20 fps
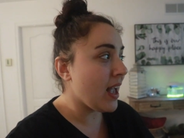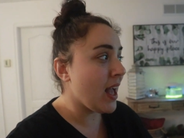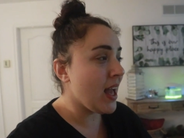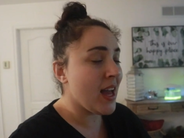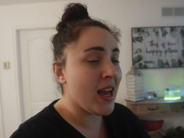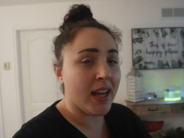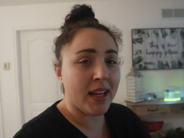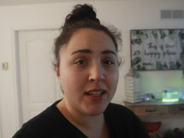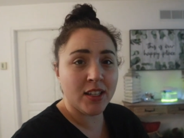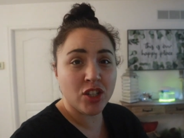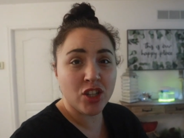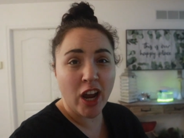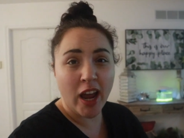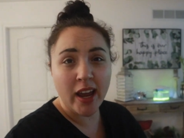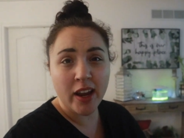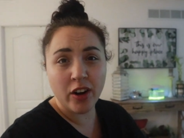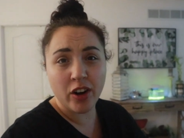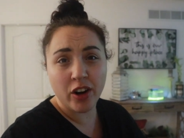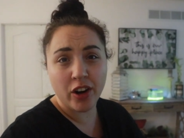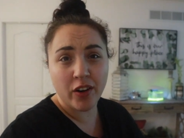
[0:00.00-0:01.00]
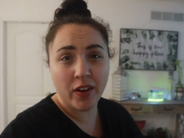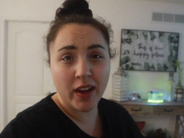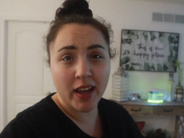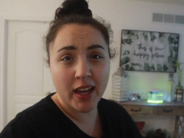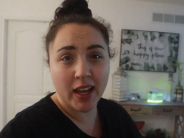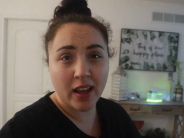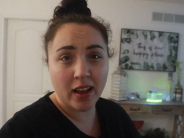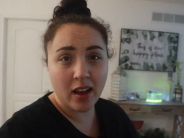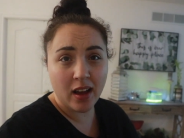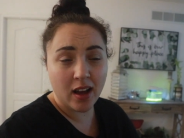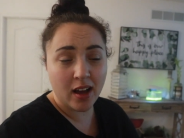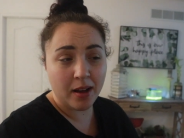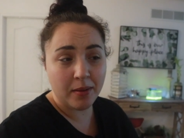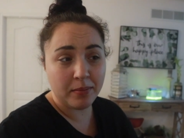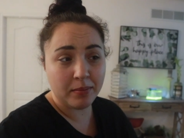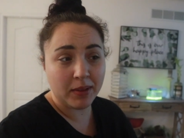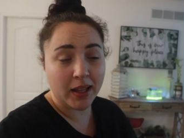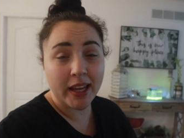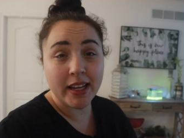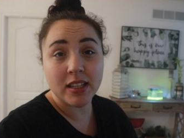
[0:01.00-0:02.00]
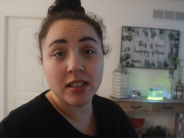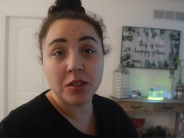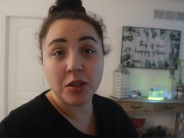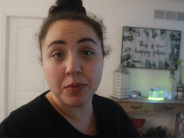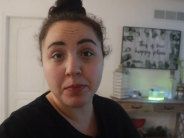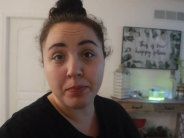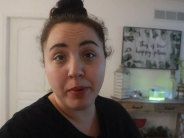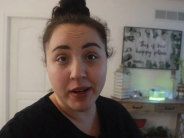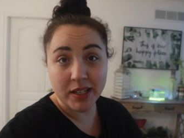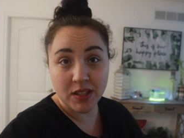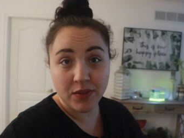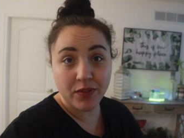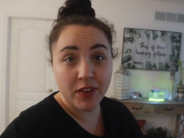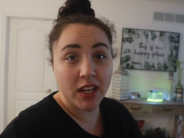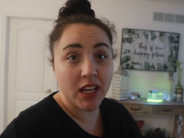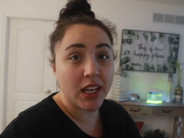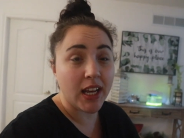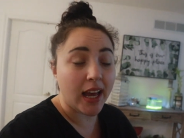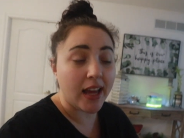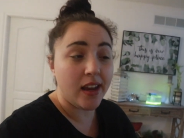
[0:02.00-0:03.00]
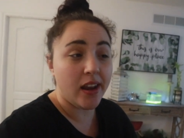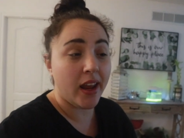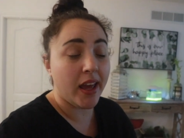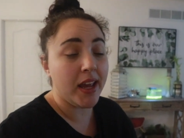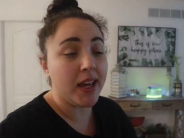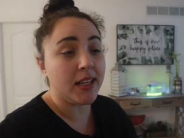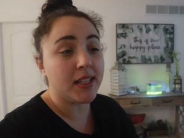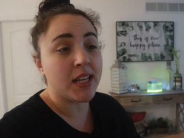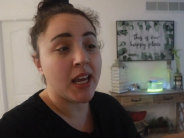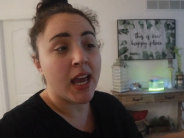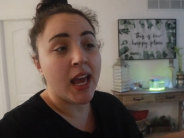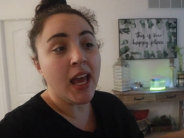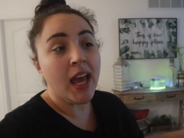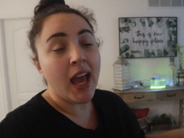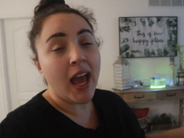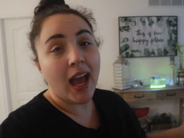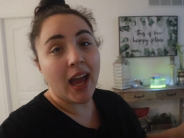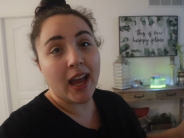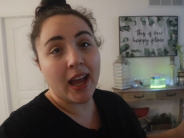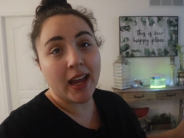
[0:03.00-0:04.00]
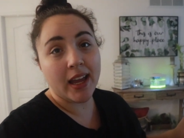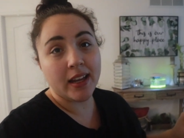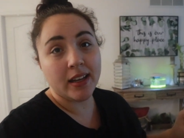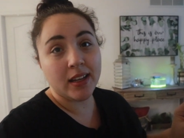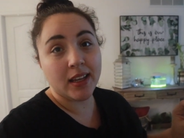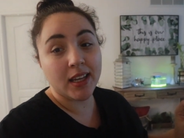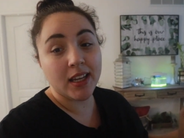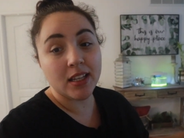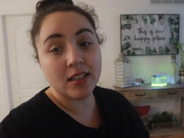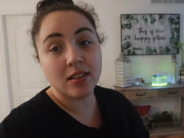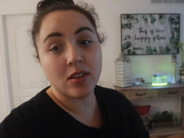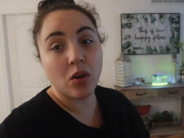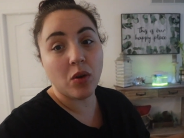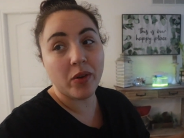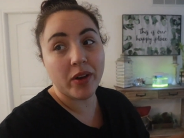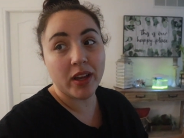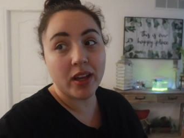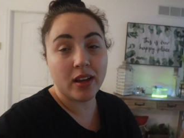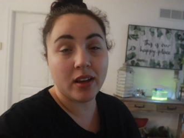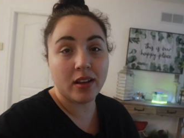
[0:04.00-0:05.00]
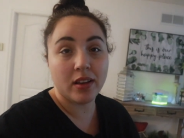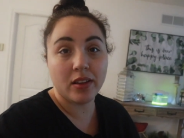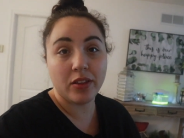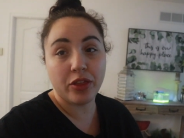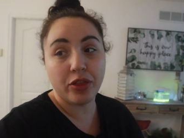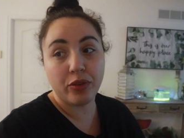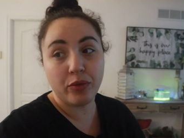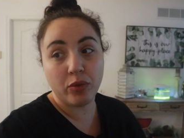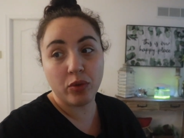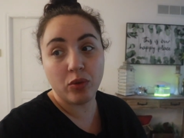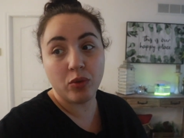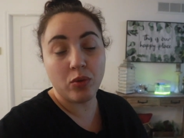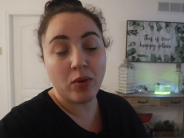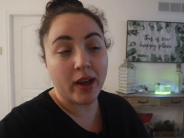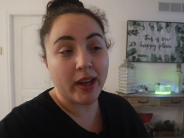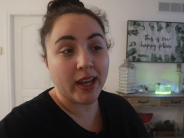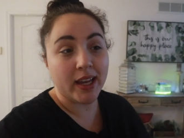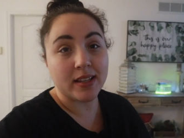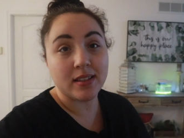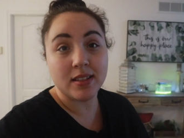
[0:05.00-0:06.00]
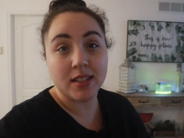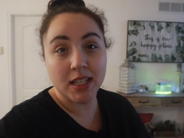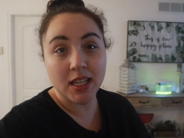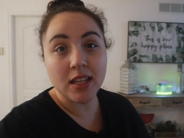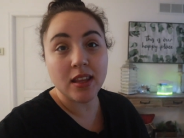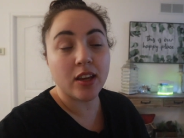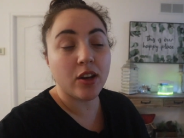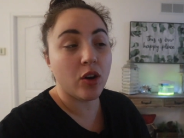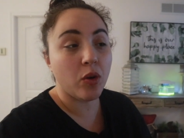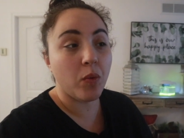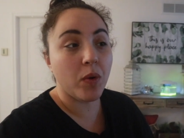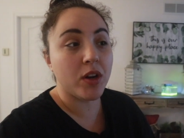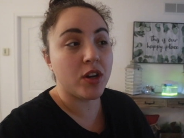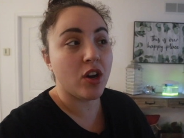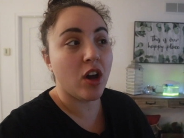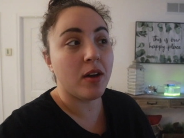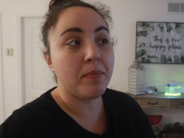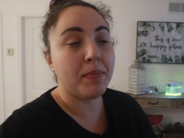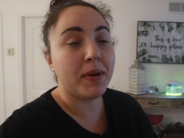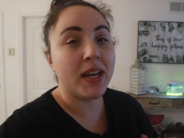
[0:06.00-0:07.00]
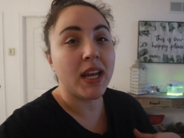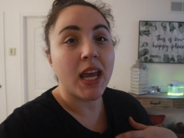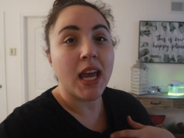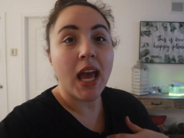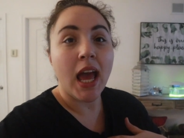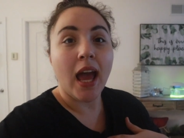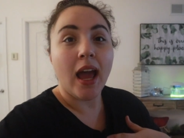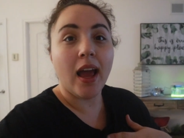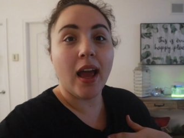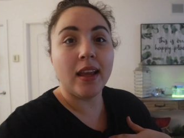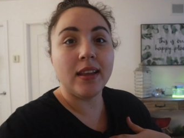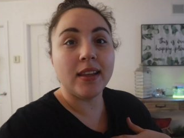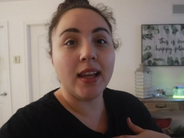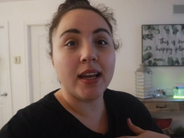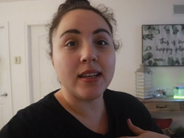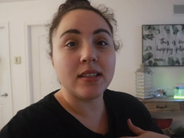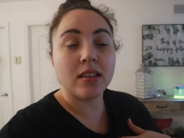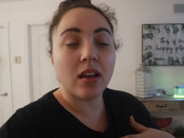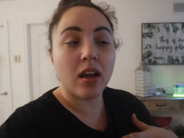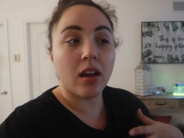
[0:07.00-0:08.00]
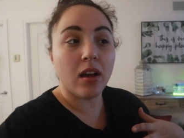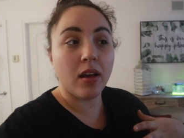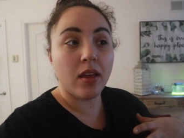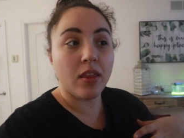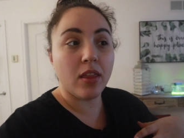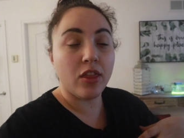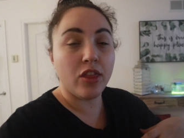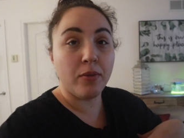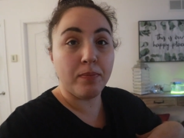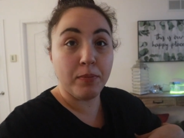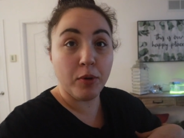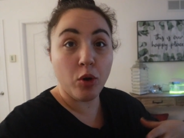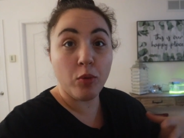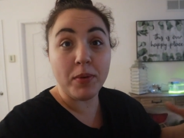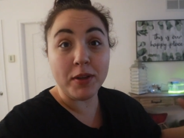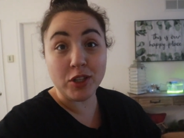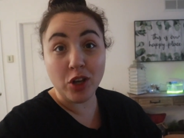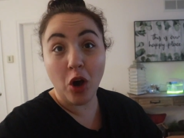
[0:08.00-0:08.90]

And Jagger um, likes to breastfeed at night and he's going through, I guess, teething or whatnot, but unless the boob is